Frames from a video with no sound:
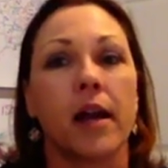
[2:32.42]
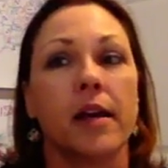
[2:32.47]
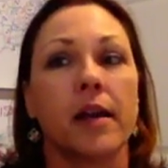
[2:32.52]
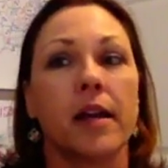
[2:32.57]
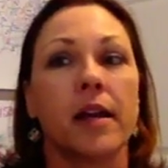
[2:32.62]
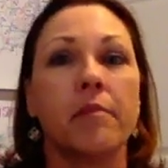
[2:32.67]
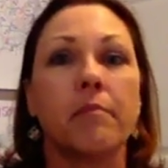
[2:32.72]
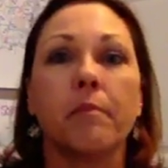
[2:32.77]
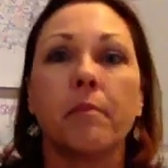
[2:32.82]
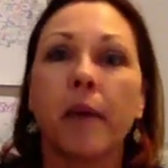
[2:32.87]

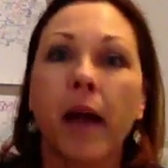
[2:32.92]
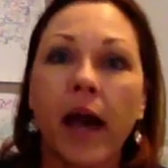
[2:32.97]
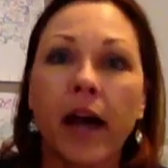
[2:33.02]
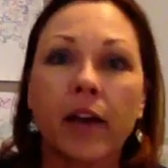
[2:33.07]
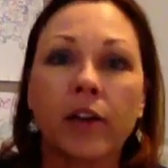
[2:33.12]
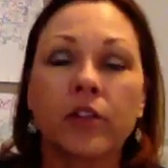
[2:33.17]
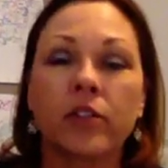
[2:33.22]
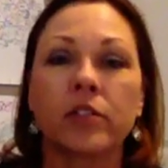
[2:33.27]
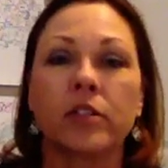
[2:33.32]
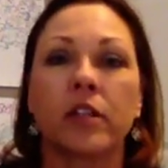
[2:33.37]
It
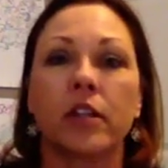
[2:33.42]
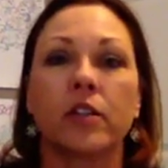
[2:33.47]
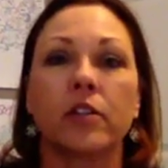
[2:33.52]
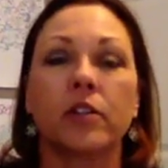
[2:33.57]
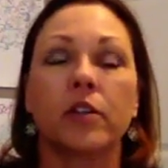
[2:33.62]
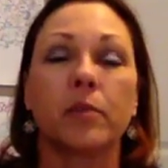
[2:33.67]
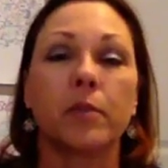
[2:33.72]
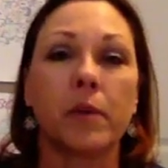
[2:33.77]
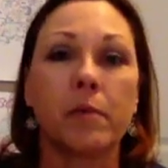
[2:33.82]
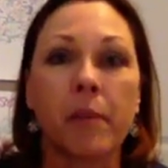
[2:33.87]
matters
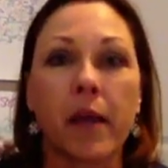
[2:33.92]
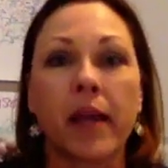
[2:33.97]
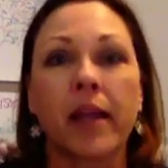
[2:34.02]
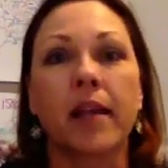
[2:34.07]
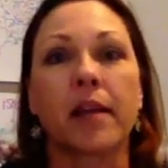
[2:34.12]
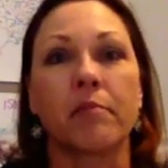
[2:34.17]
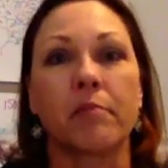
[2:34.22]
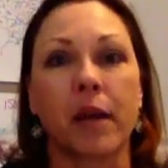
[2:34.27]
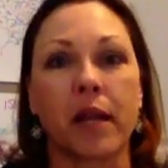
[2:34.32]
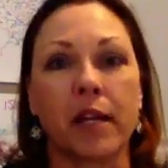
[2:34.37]
to be
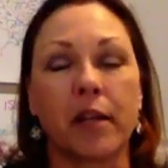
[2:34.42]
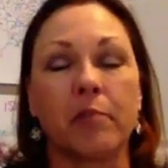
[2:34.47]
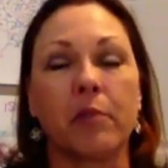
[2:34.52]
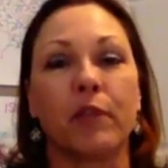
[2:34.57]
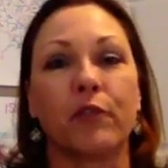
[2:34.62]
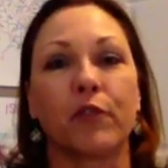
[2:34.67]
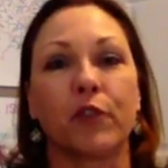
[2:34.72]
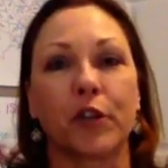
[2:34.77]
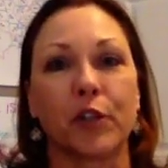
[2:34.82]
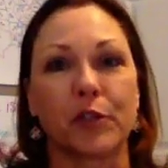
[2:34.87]
making money
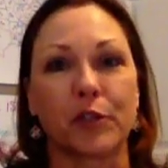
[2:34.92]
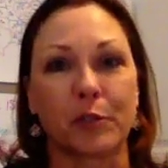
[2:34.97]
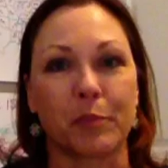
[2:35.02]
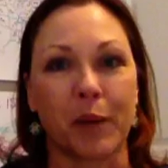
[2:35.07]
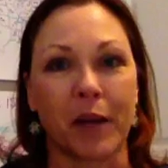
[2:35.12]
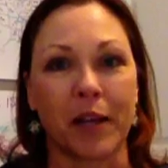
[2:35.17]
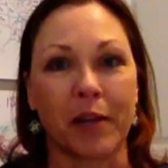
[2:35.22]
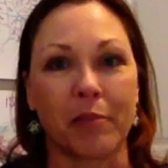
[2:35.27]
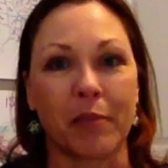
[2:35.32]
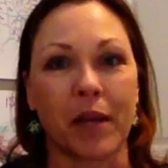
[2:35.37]
before you're
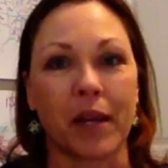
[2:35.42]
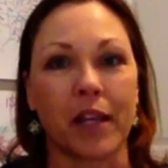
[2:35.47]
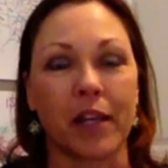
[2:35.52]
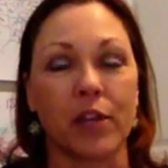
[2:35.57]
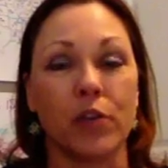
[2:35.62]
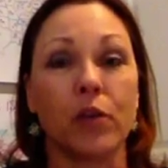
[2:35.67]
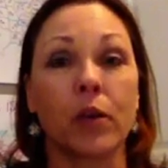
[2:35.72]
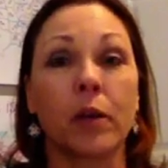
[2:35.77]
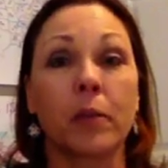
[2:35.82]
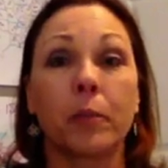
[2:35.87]
spending money.
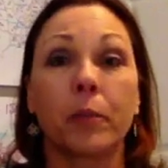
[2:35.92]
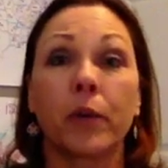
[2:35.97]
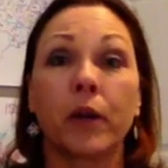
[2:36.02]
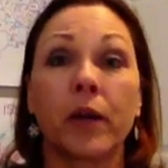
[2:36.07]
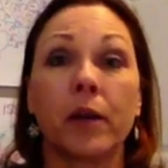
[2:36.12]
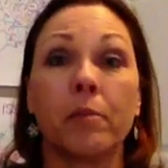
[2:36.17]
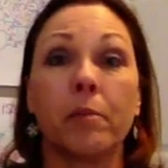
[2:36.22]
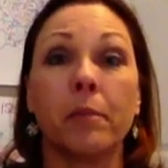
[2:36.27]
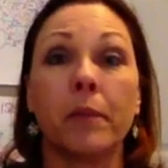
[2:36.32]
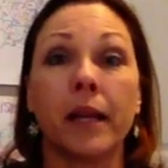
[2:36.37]
You can
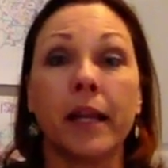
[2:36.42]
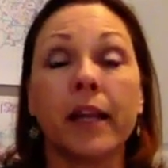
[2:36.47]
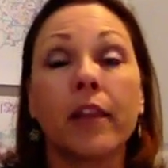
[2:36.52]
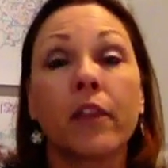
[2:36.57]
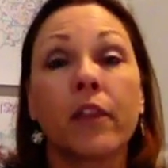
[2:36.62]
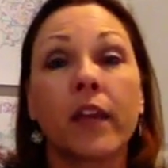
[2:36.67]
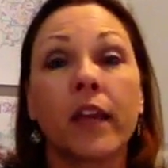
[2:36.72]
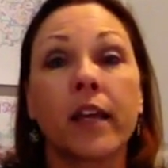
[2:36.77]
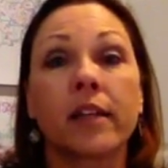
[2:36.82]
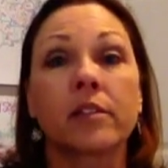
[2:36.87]
print many
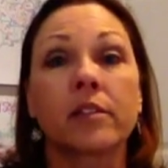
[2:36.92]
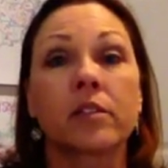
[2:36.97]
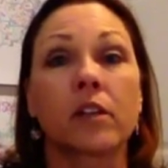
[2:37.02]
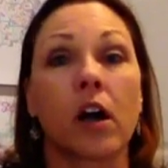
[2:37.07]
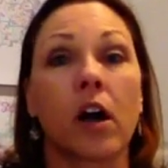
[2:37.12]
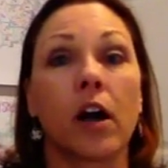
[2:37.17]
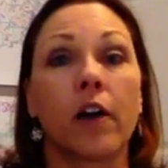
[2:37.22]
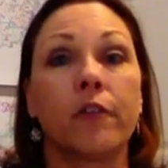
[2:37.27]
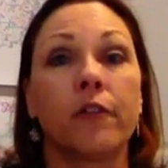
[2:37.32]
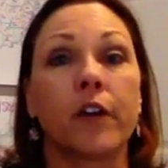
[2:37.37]
things
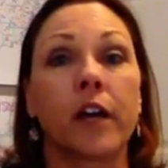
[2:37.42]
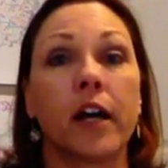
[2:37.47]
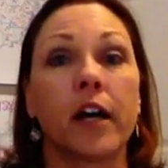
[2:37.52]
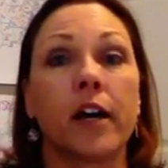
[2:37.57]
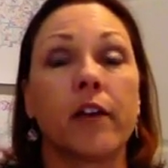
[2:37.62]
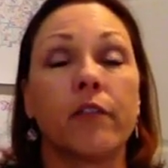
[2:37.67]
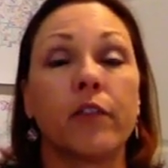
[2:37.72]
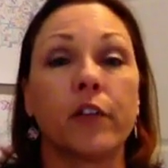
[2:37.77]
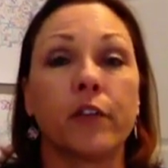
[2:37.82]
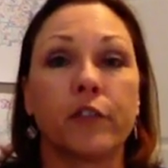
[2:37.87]
off
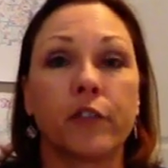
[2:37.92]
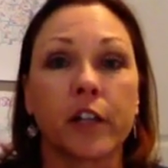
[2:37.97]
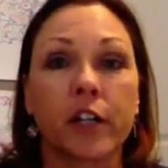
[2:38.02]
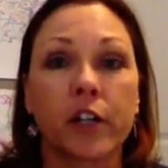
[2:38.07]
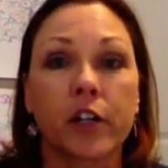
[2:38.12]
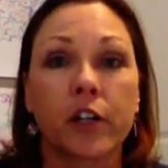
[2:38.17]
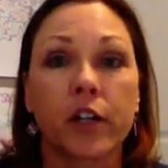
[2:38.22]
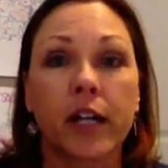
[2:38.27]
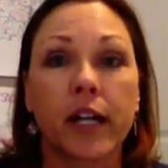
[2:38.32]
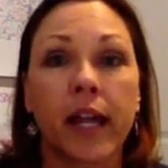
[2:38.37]
of the
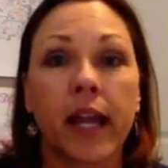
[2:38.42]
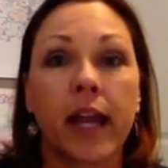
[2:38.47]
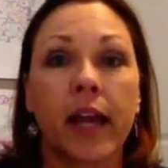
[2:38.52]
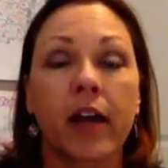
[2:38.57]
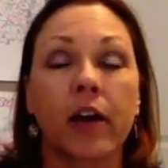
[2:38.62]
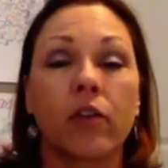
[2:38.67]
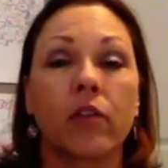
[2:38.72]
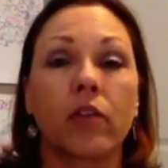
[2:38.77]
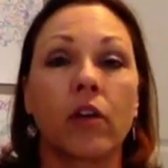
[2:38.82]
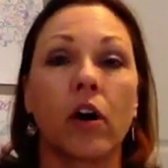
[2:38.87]
Flickr
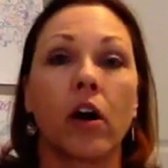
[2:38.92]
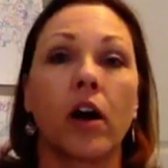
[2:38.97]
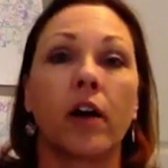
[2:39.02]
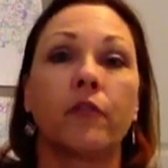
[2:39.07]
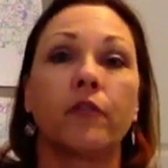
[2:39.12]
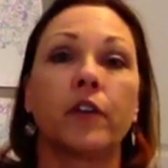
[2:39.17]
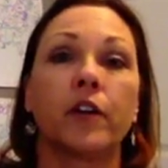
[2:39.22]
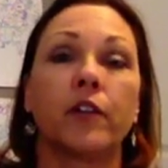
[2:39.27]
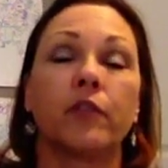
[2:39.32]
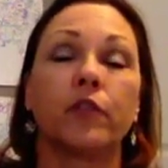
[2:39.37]
account,
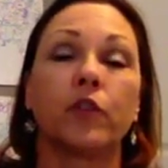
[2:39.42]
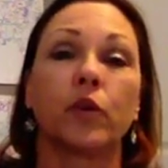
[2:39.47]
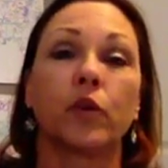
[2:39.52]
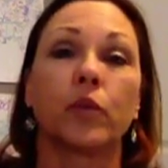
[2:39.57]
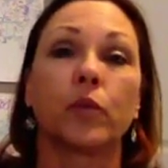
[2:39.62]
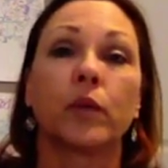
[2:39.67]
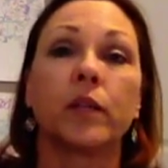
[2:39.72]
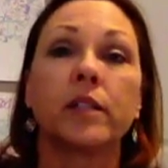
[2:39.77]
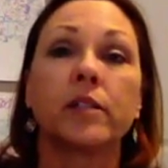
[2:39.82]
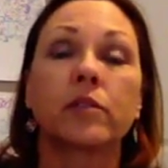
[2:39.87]
off of your
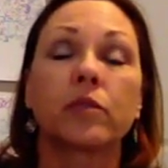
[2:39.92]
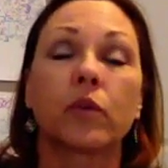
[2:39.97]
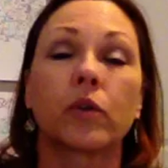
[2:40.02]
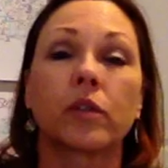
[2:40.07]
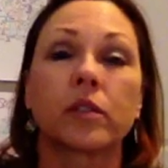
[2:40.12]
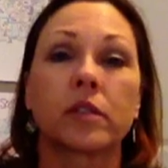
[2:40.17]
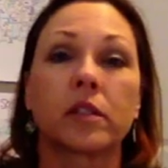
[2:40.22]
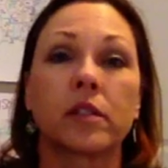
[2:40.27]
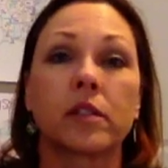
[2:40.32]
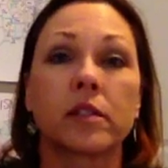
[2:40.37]

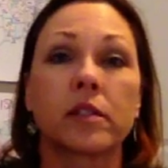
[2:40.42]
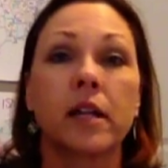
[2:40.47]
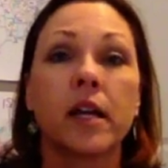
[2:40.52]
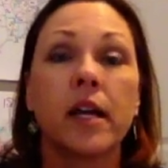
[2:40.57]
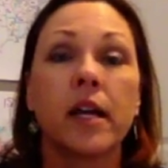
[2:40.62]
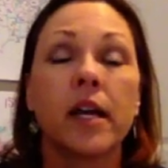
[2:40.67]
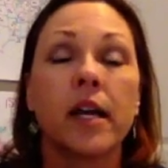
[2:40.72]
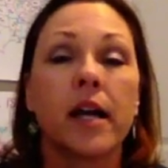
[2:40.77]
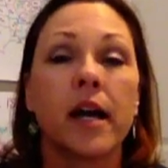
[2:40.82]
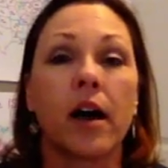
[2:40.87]
resources
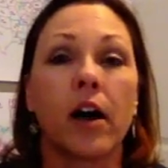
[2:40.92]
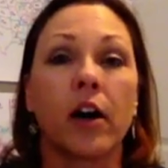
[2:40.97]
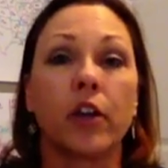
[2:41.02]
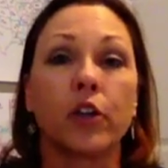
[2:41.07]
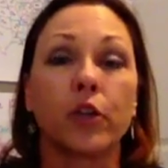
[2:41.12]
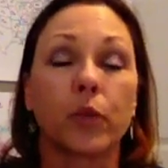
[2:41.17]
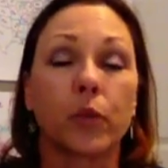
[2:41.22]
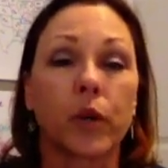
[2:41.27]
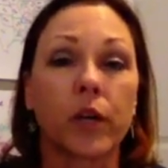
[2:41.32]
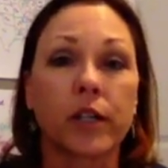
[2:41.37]
on
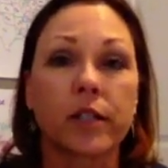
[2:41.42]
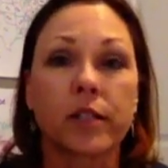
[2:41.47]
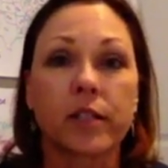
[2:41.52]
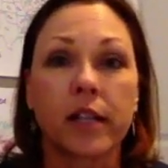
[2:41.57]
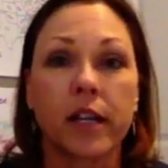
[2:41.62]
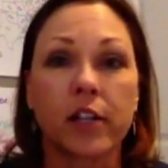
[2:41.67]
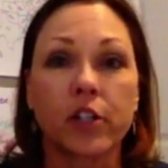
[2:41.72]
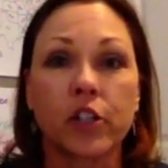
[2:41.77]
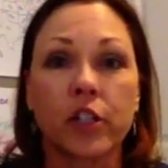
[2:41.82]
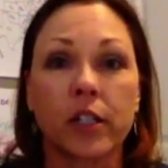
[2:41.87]
your
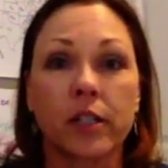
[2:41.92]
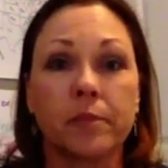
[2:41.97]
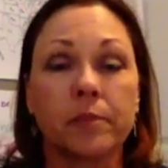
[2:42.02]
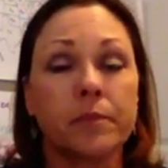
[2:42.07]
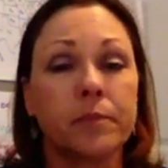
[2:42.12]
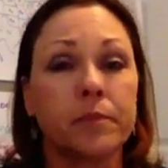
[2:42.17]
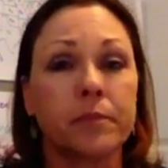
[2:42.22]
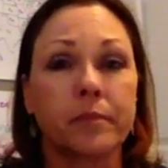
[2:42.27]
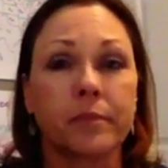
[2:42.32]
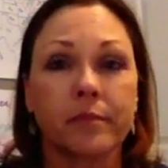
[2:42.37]

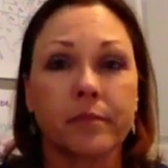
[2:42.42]
workstation